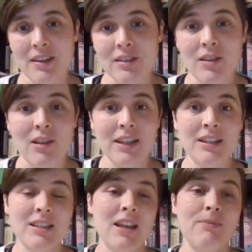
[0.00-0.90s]
So like
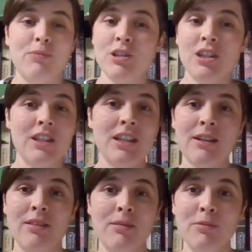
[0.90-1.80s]
I said, brushing your
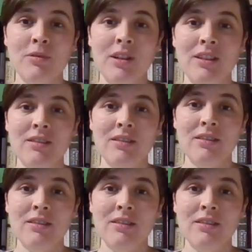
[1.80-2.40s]
teeth in the morning